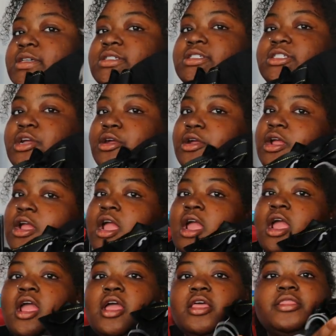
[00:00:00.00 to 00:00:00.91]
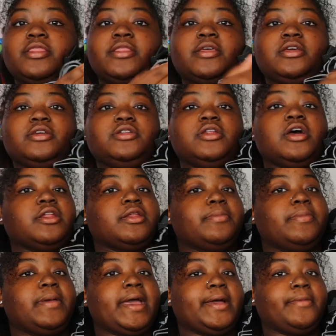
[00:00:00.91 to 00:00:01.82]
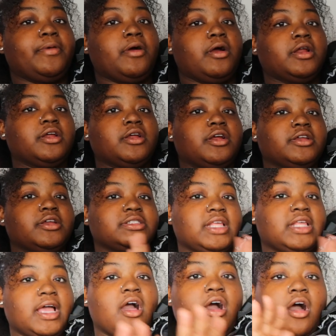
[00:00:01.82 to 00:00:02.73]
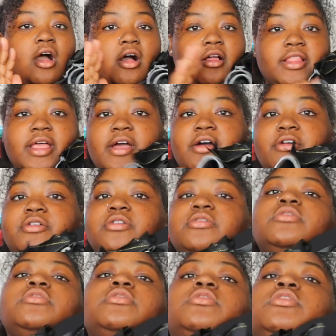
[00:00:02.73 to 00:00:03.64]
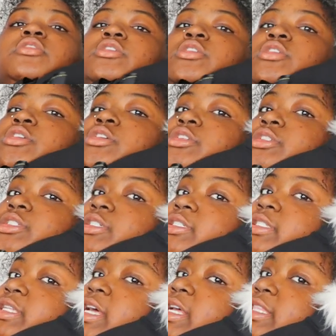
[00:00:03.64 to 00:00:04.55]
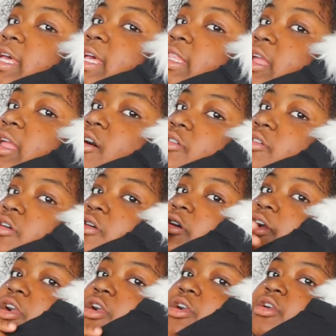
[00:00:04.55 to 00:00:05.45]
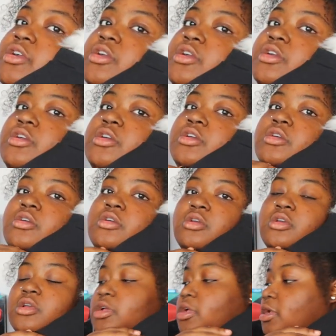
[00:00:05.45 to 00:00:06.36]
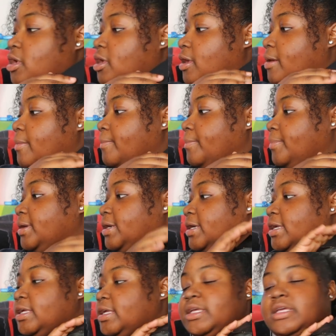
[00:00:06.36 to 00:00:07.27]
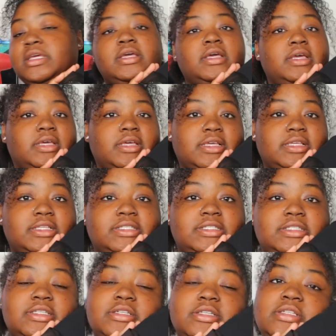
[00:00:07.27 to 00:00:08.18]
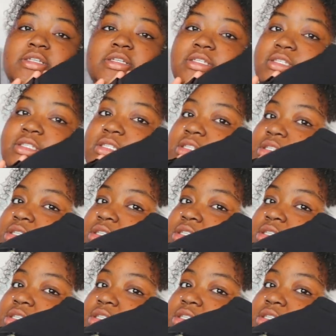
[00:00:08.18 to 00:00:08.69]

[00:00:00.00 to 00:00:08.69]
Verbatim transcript: sorry you know the back part of her is like all out so it's not that long on her but it still looks